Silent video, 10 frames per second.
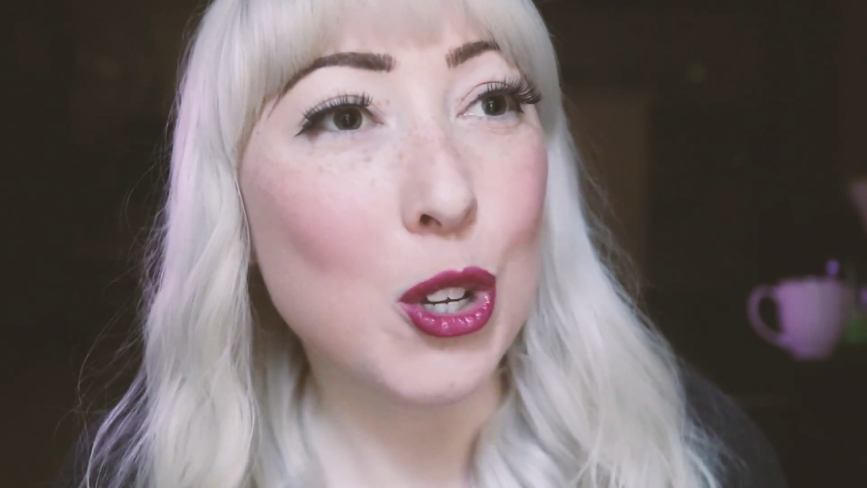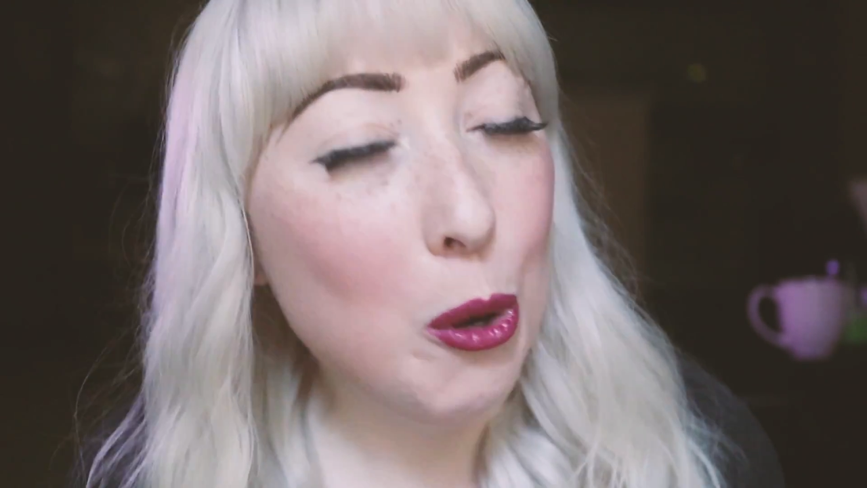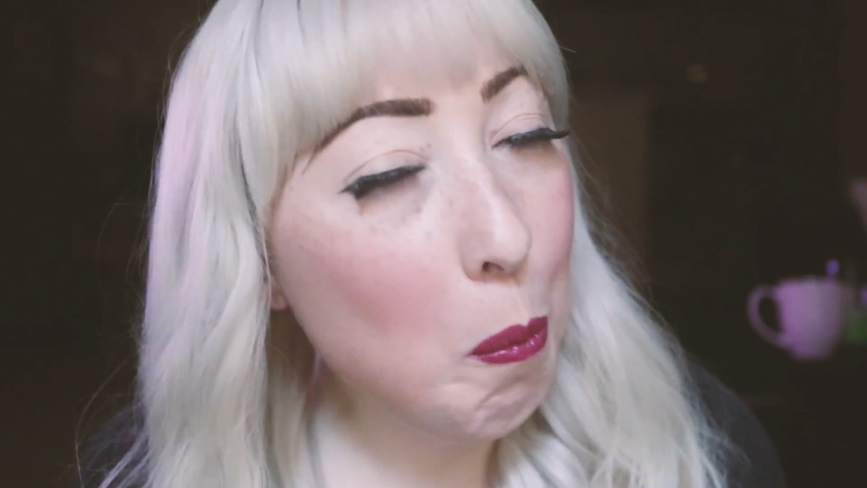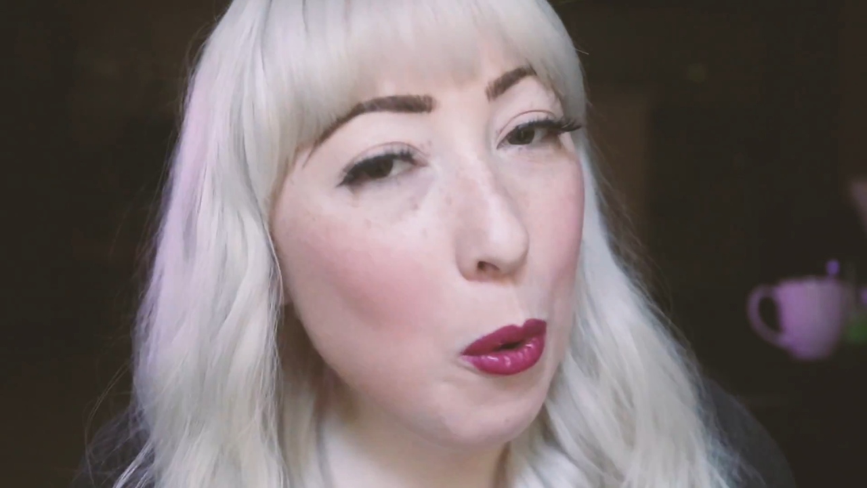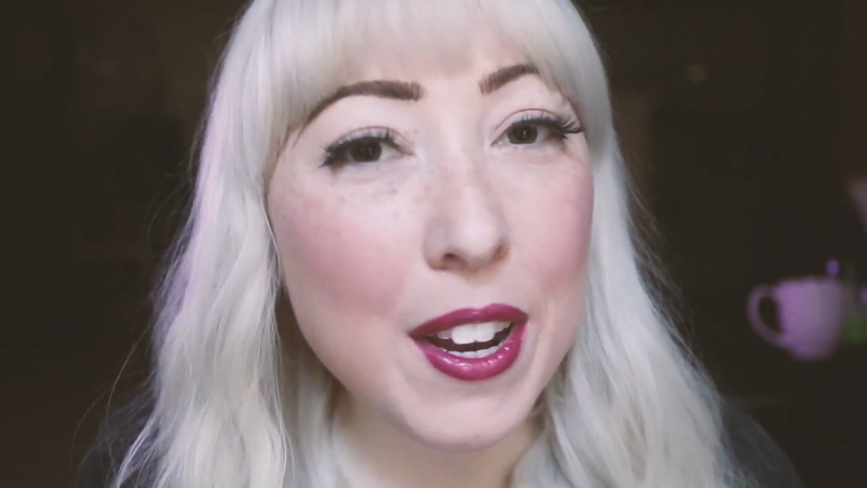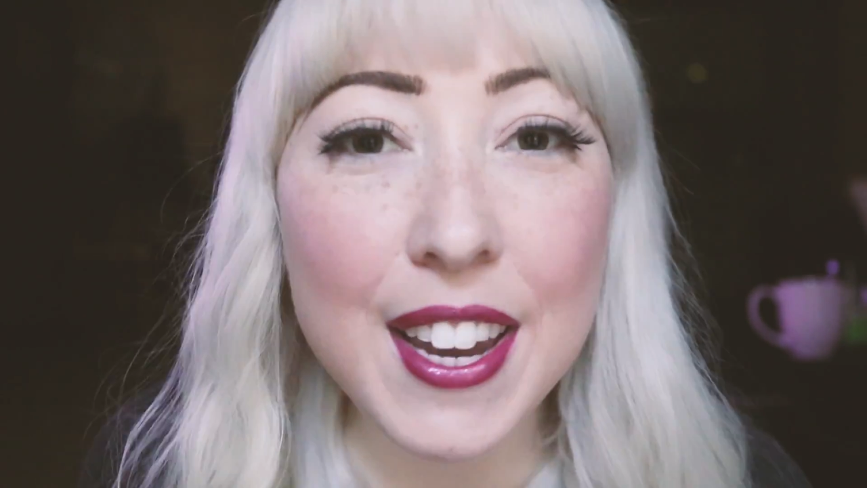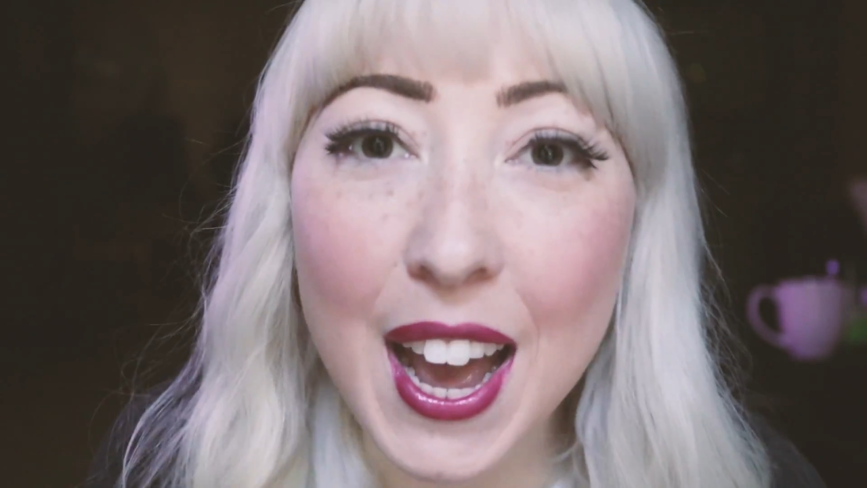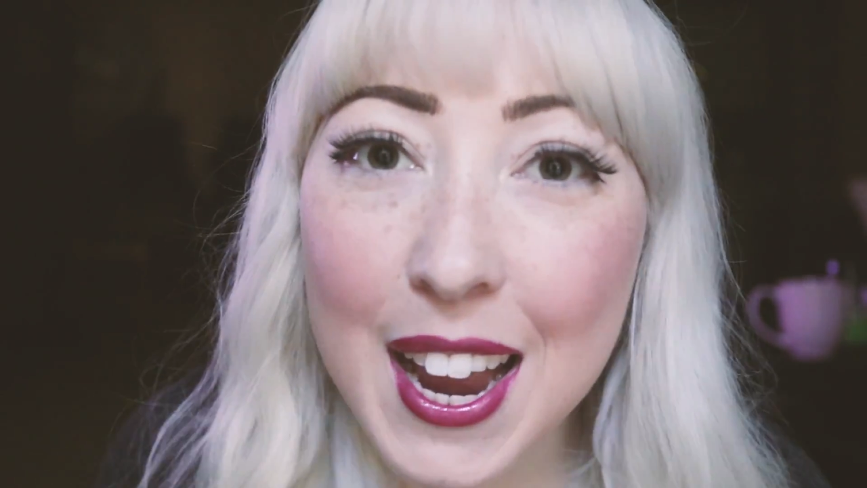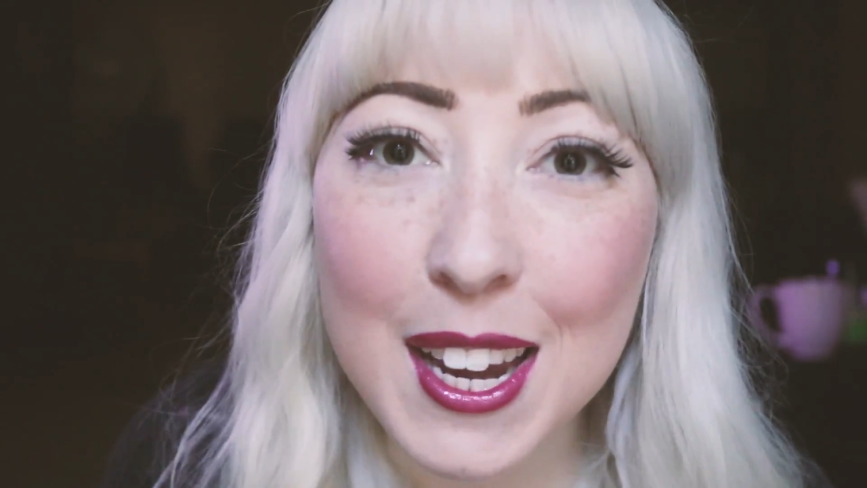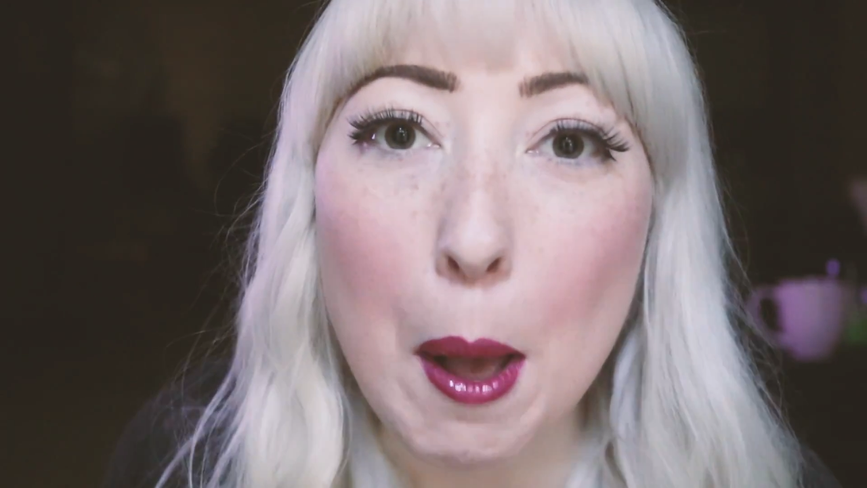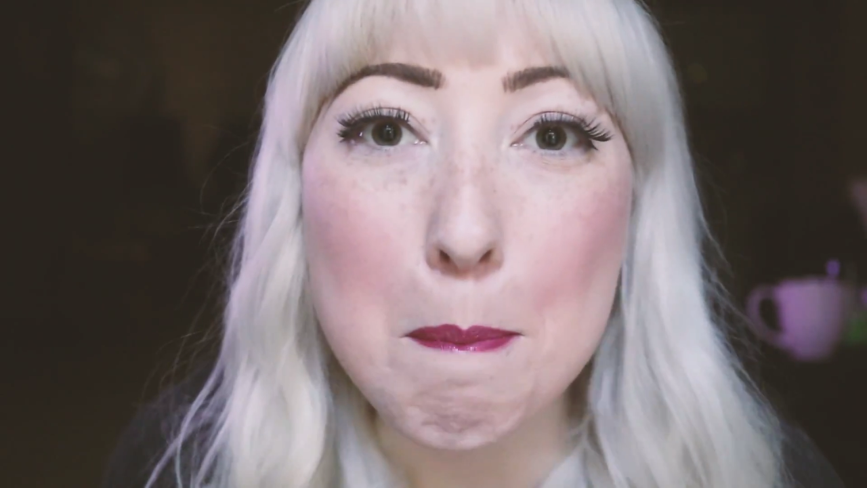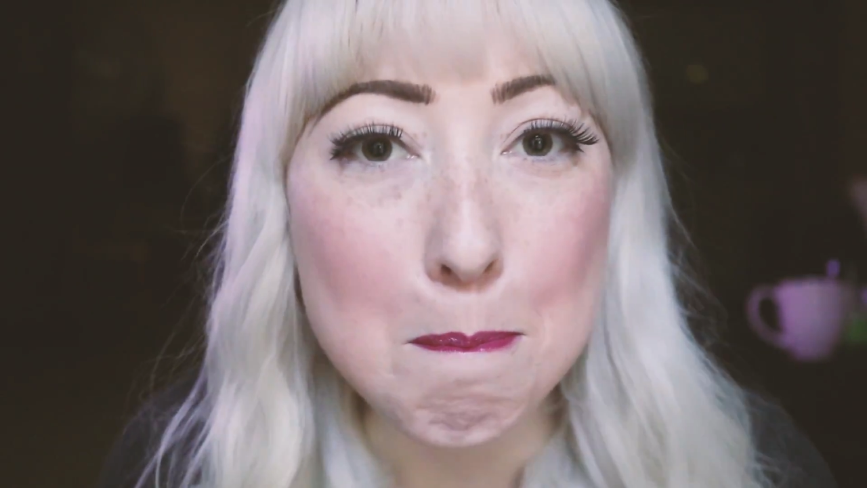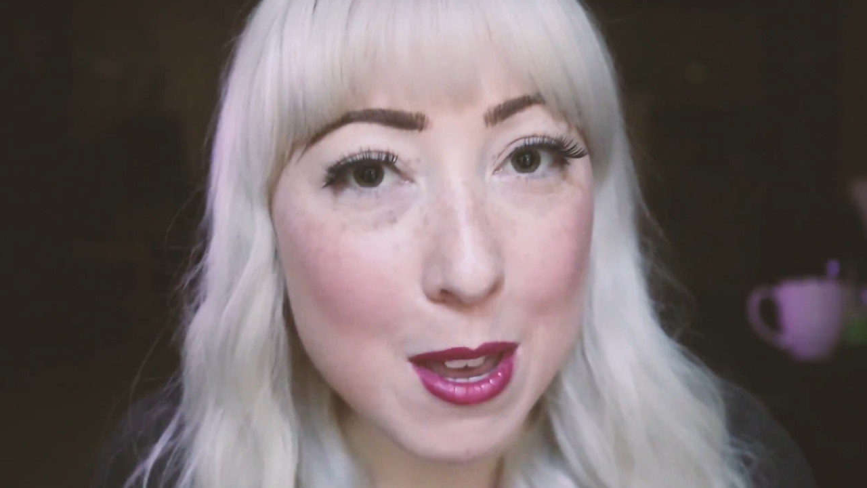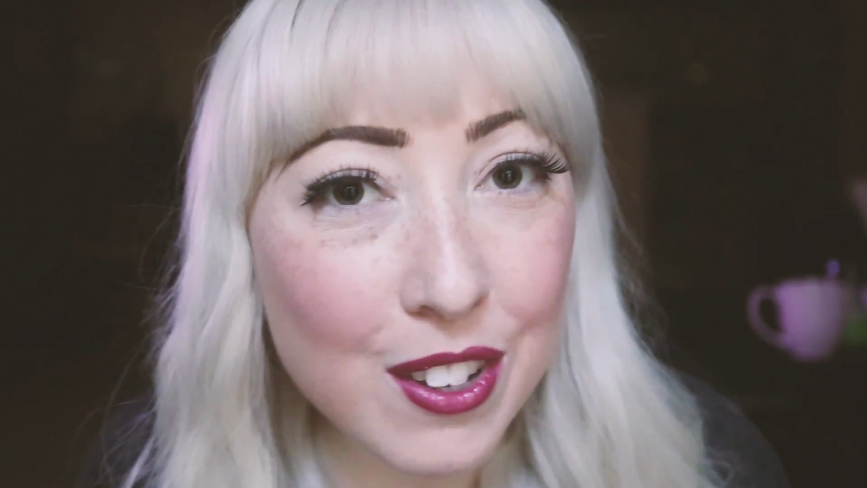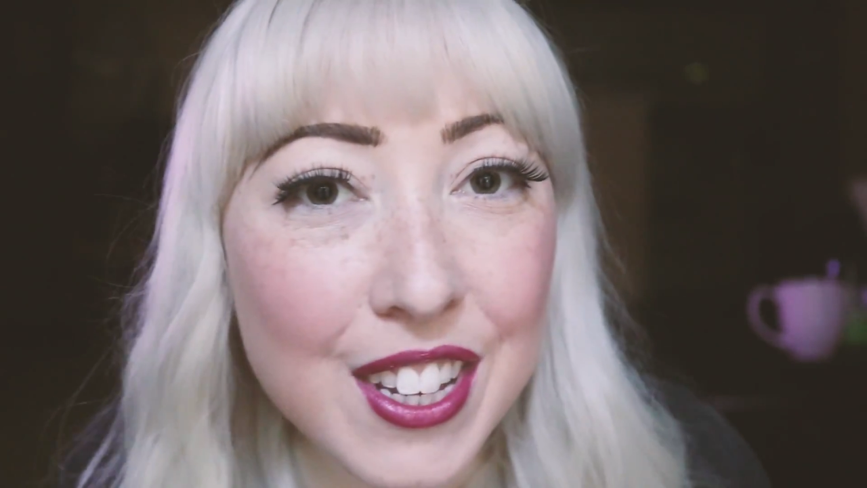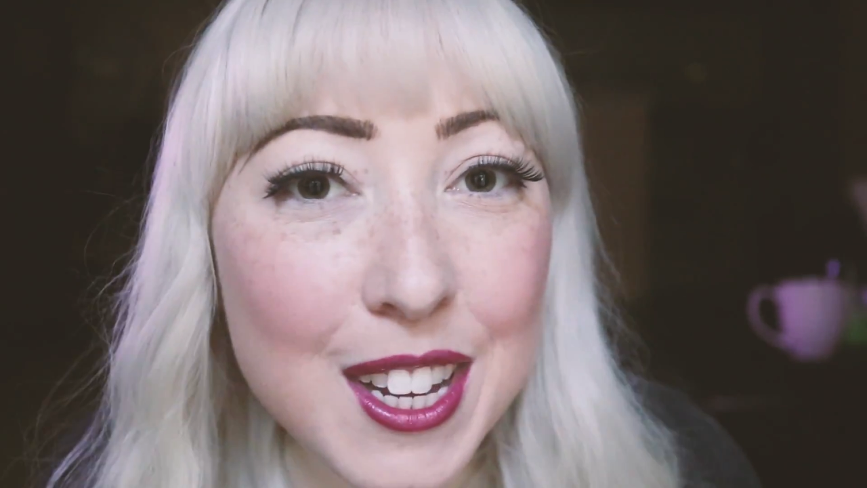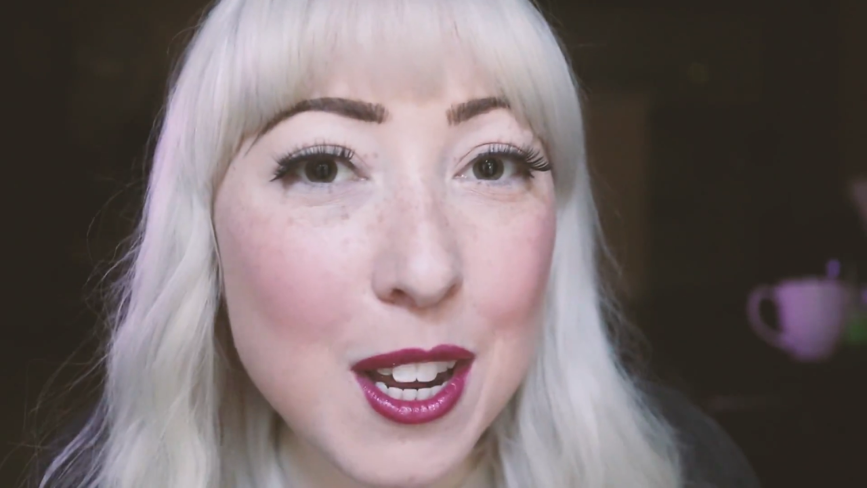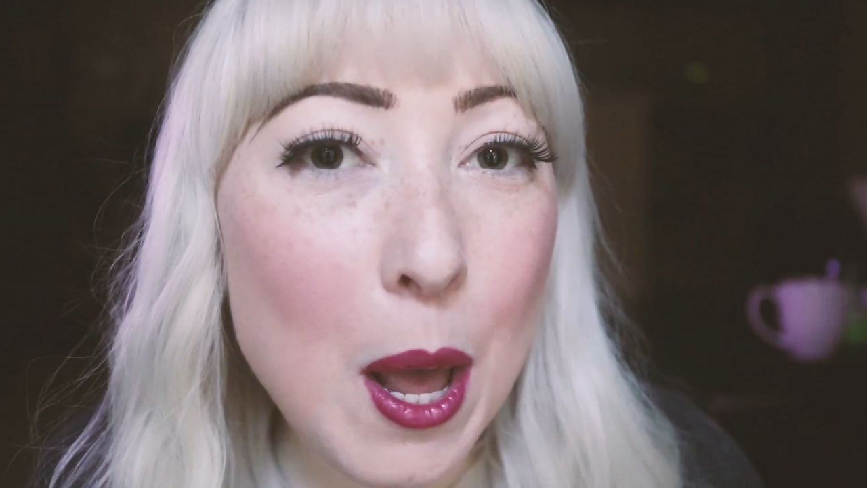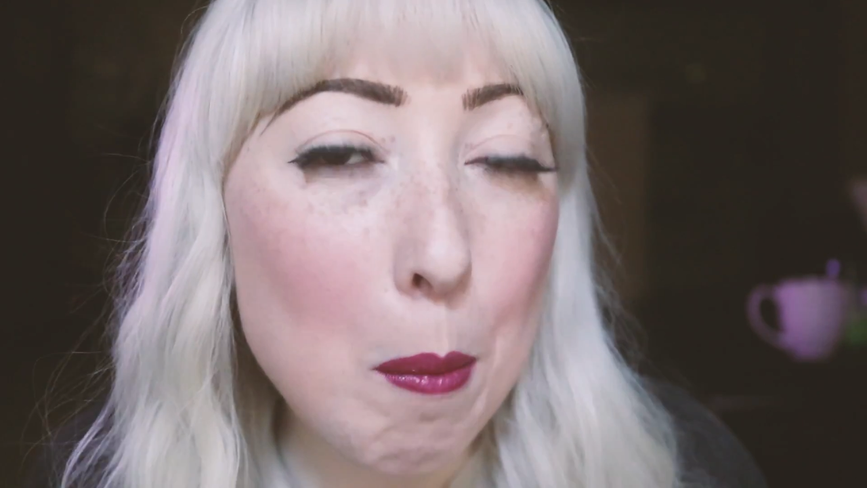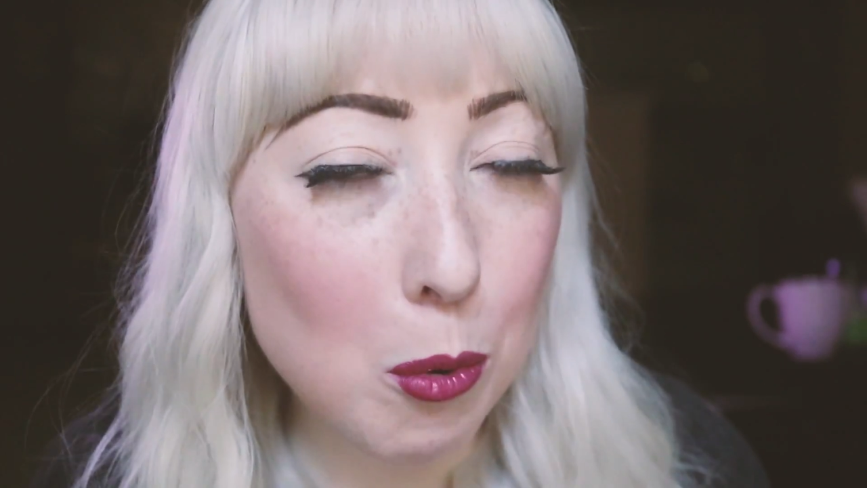2.9 million